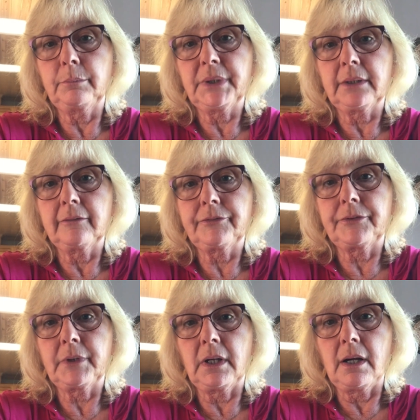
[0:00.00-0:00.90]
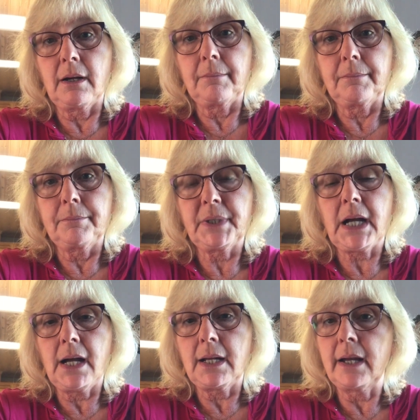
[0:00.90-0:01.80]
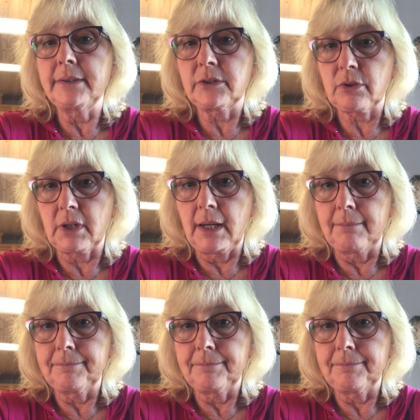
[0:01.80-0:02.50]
bit of pecan ice cream,